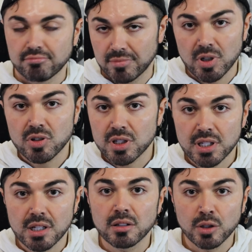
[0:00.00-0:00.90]
you're just
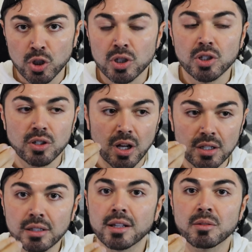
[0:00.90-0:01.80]
gonna look a
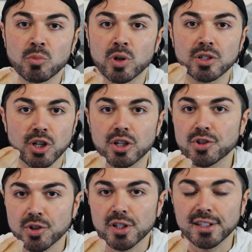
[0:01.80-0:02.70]
little more dark
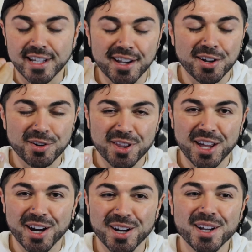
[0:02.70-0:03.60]
circle-y under
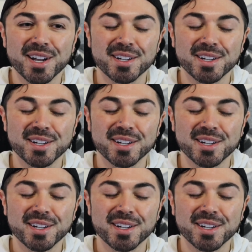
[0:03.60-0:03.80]
there.